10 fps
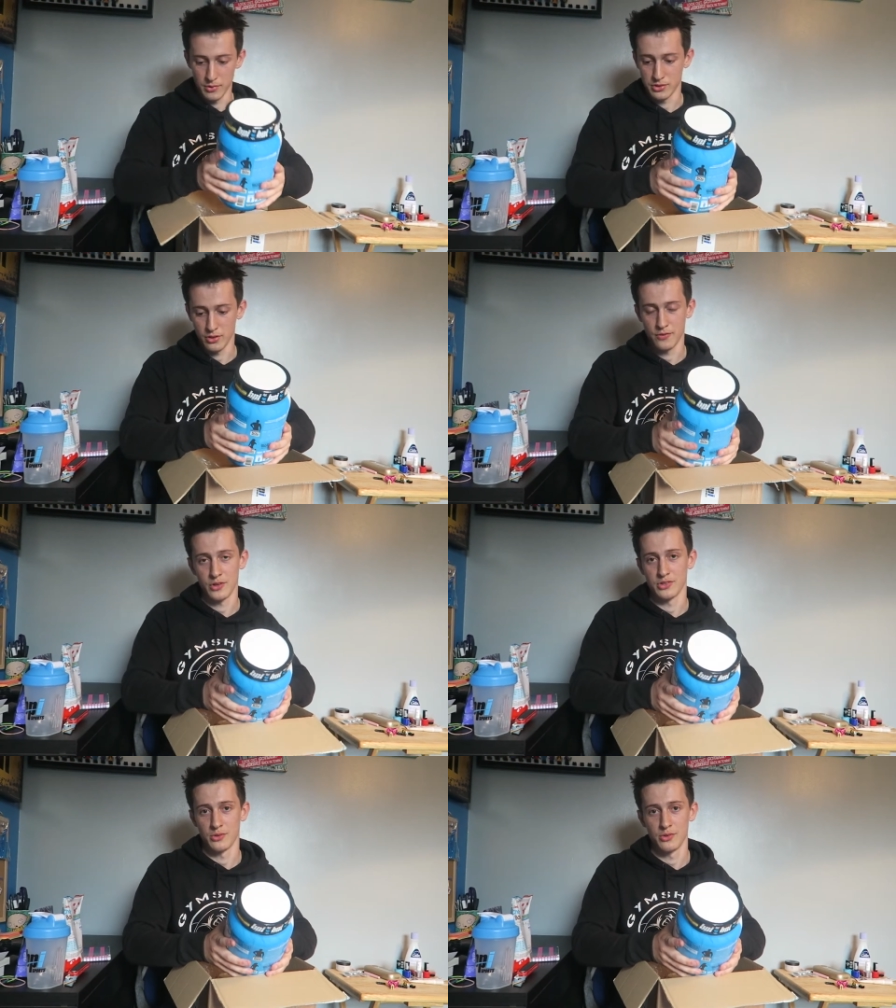But so
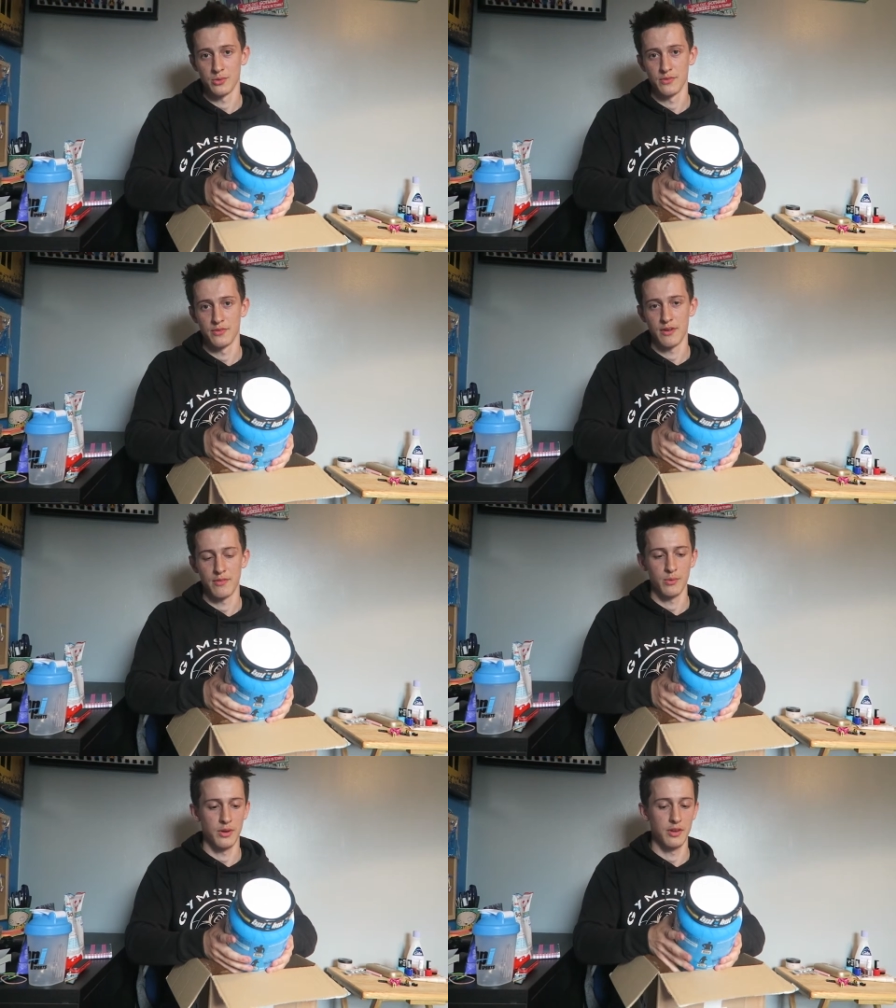far so good with
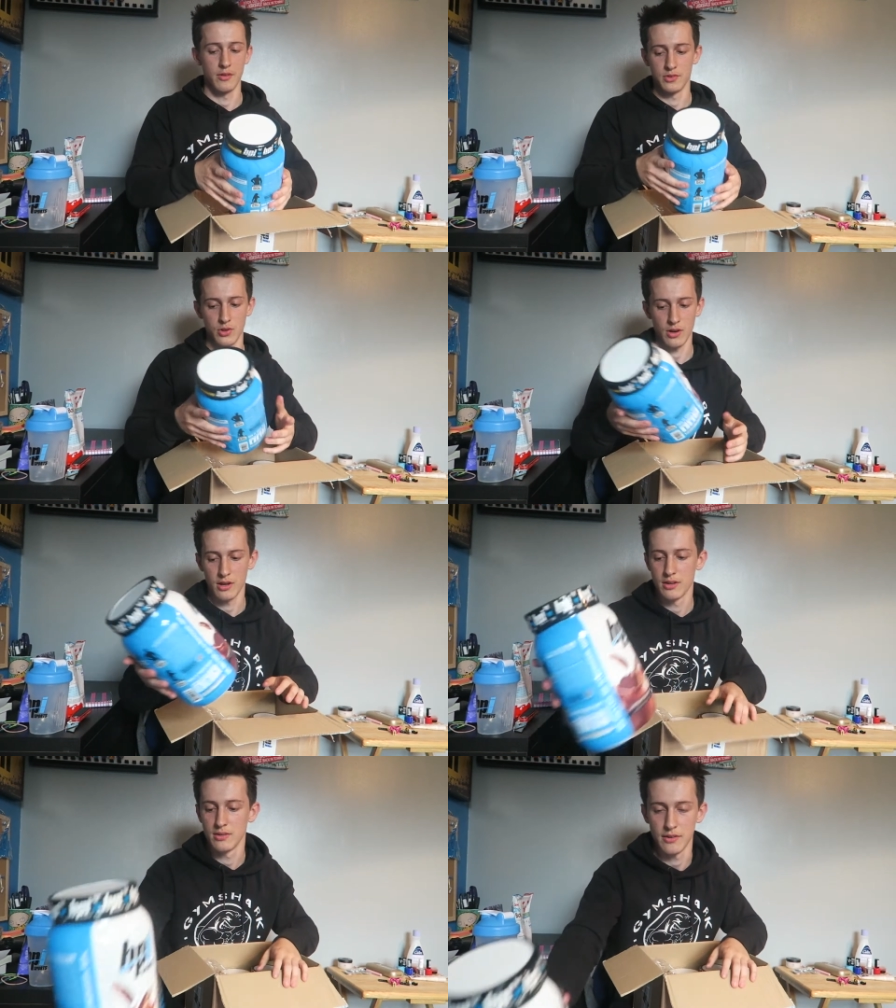everyone I've
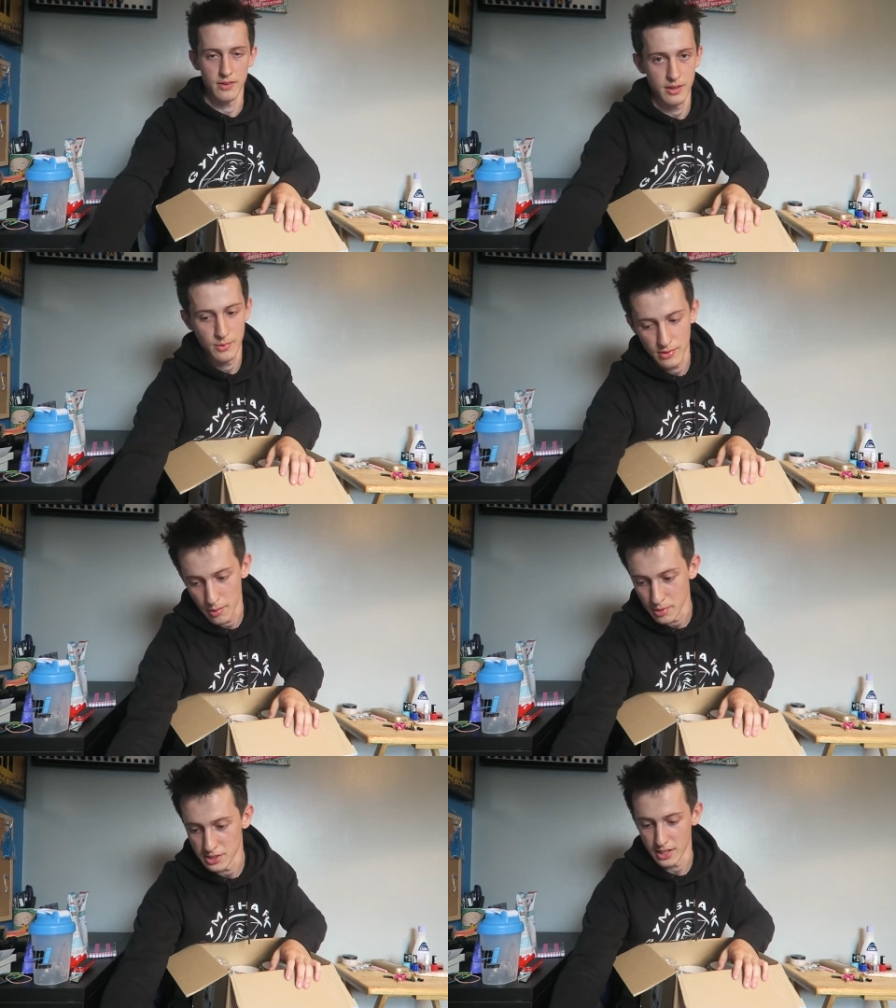tried, definitely with
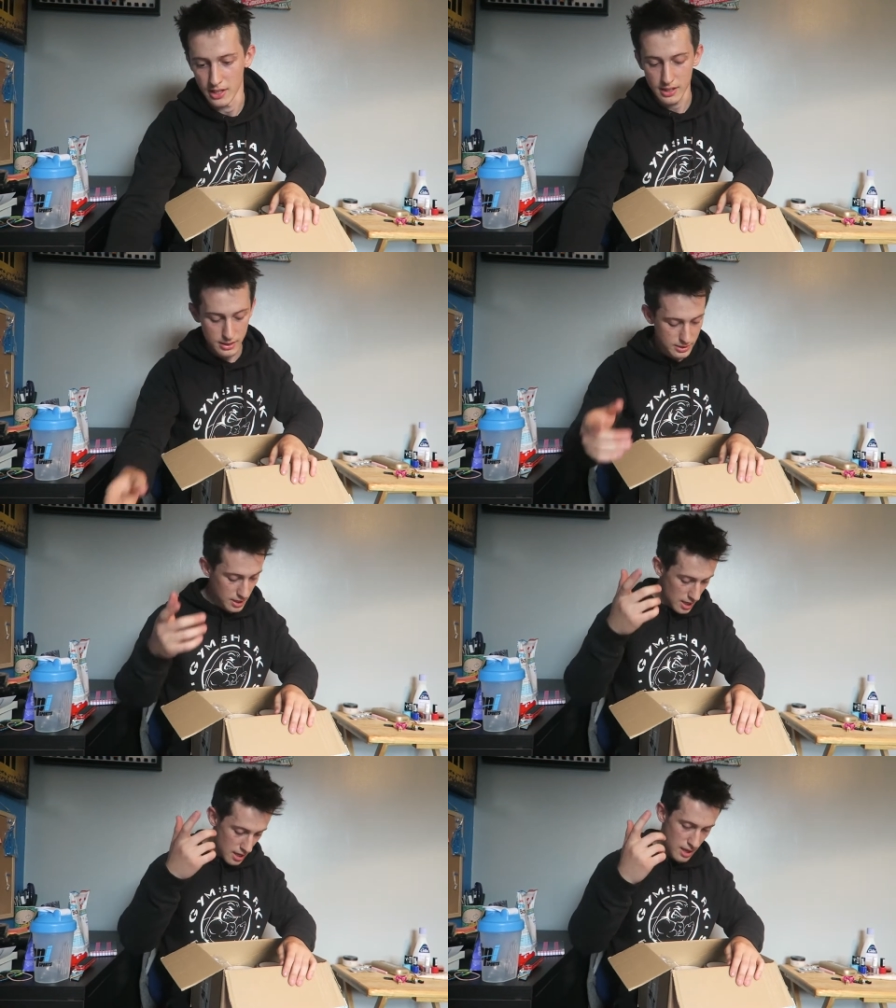their BCAAs
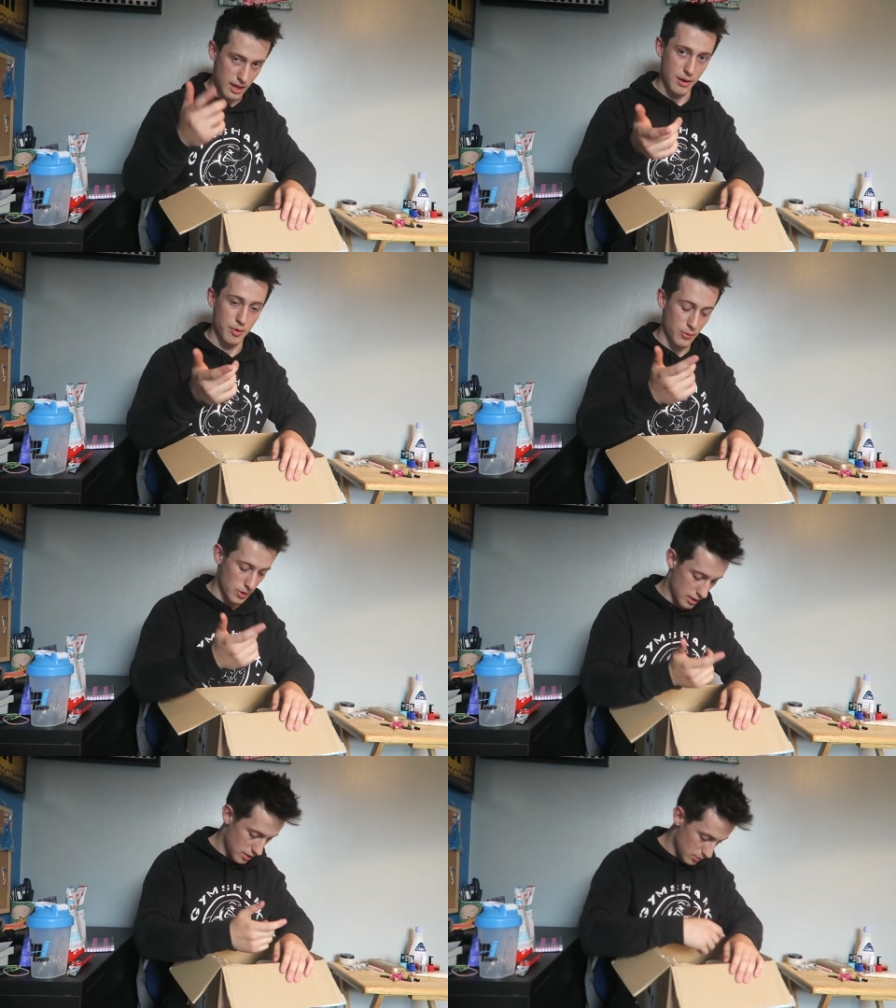and
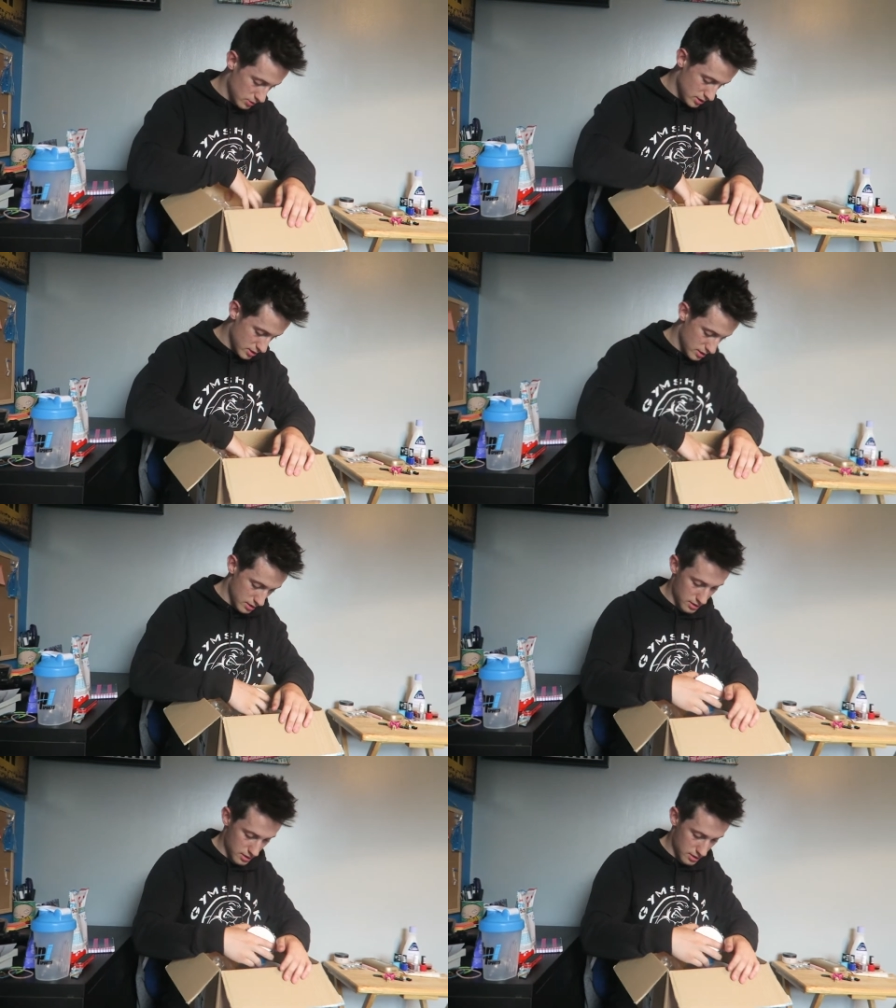pre-workouts.